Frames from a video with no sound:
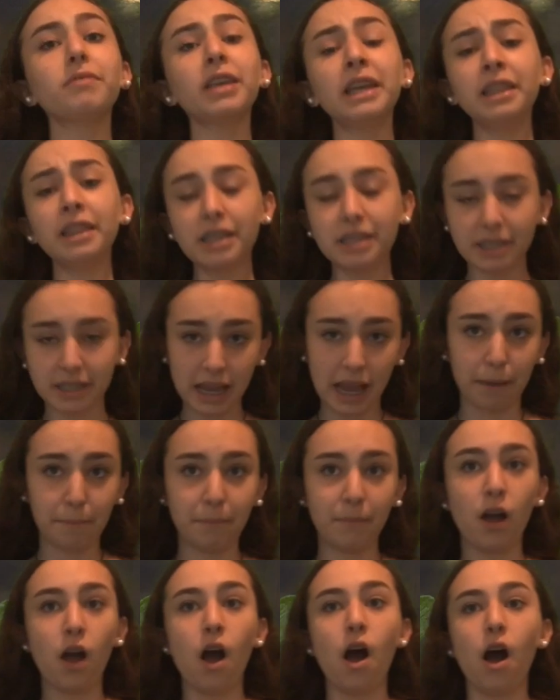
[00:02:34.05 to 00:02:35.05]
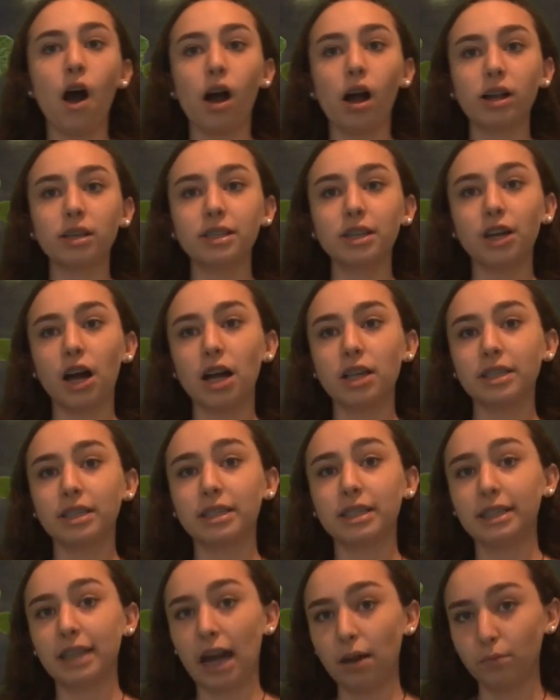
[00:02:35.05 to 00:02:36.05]
In the stem, auxin causes
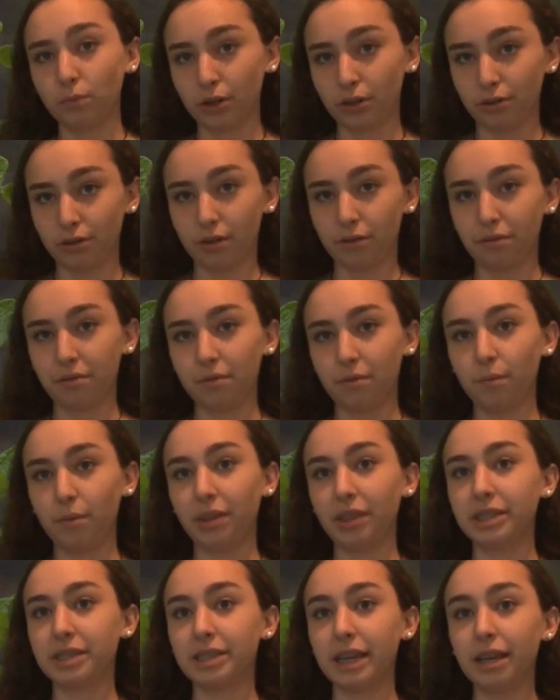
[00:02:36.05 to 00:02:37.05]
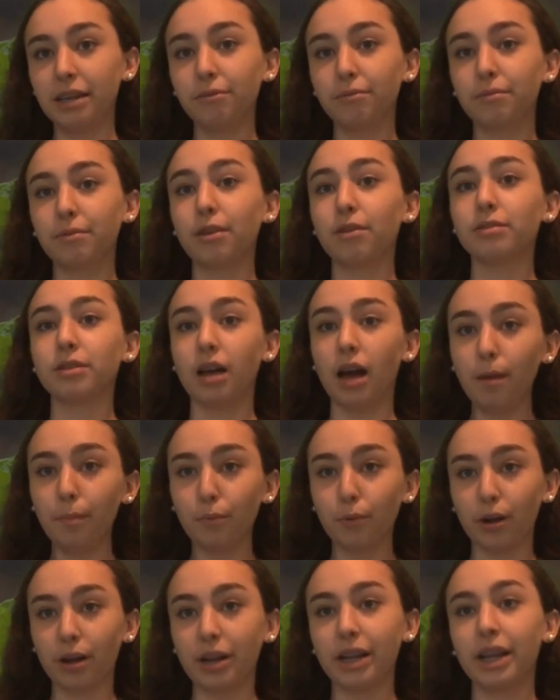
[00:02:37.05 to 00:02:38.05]
a downward growth. When the stem grows
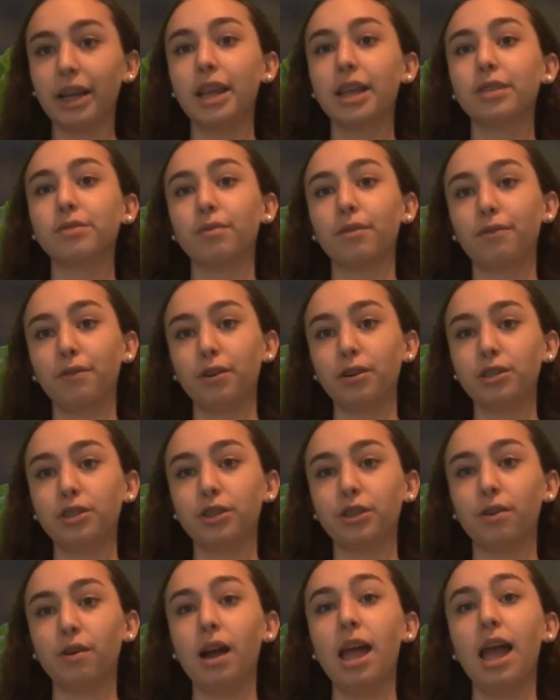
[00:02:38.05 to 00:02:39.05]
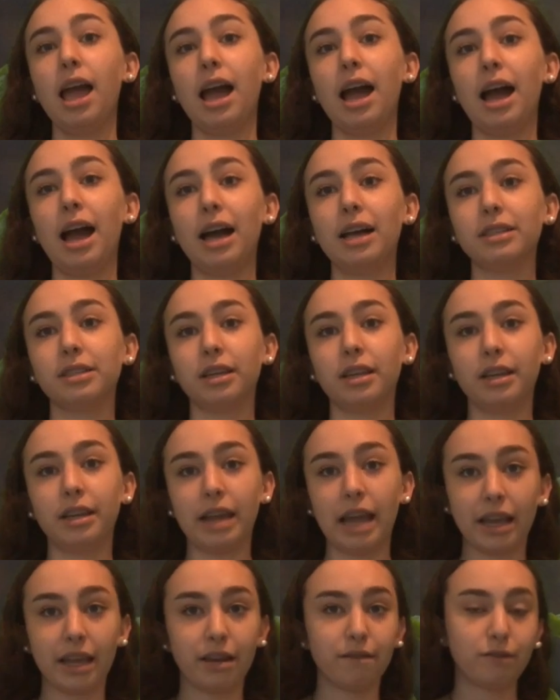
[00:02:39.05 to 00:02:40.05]
upward, it is referred to as
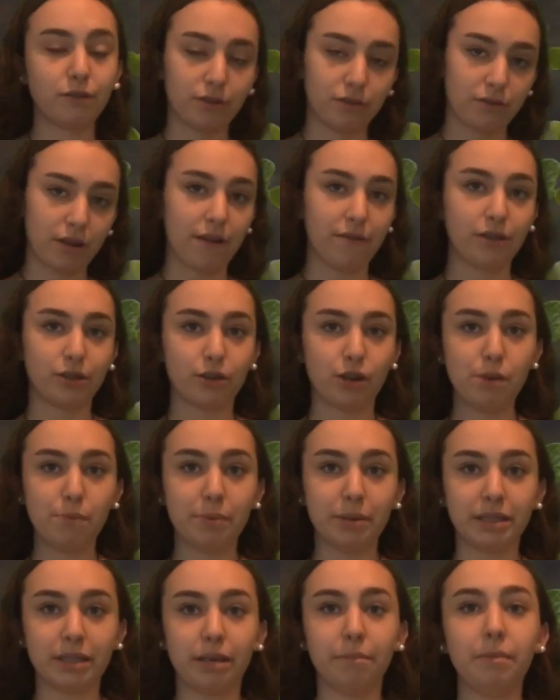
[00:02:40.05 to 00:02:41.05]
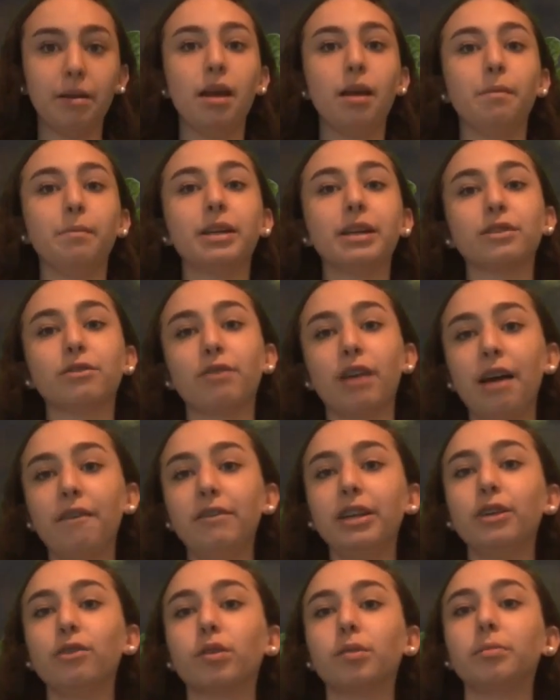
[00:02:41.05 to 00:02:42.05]
negative gravitropism because
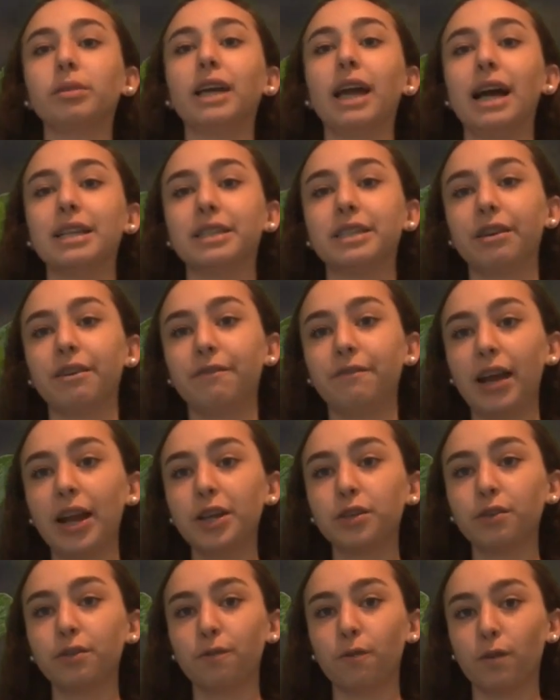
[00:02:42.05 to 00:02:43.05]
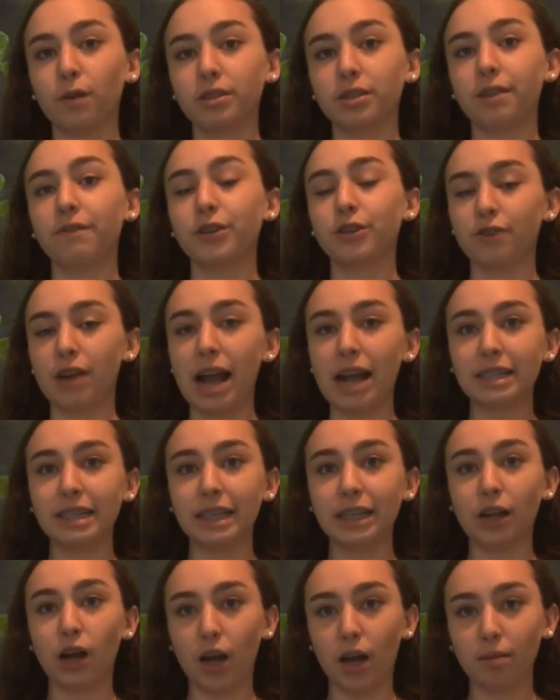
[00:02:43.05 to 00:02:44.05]
gravity normally has the effect or force of
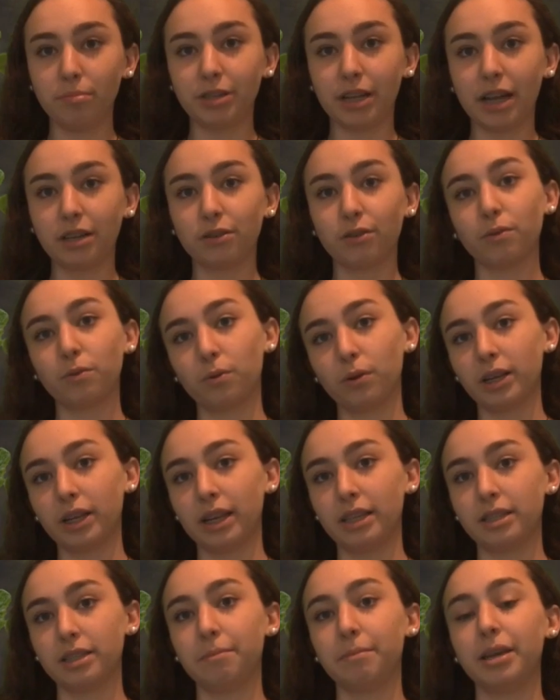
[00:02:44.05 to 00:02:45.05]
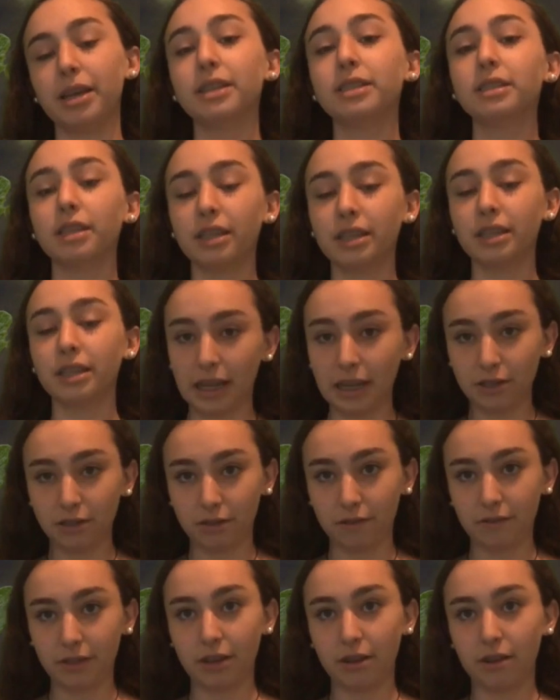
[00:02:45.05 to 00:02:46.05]
attracting an object or organism into the
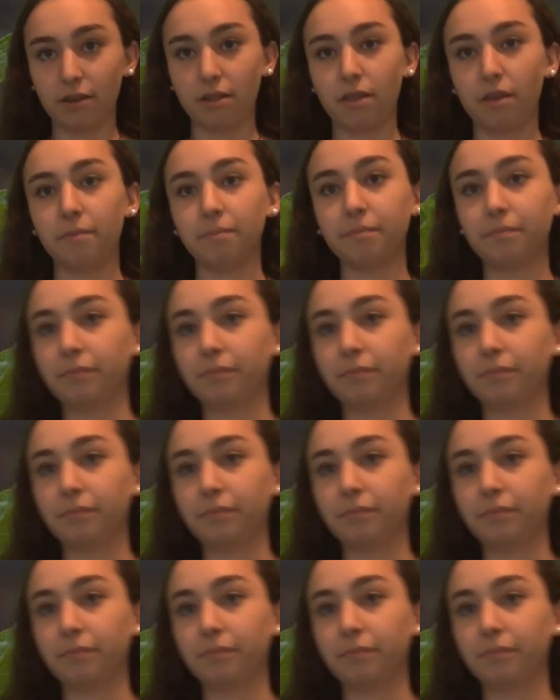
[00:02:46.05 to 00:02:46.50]
center of the earth.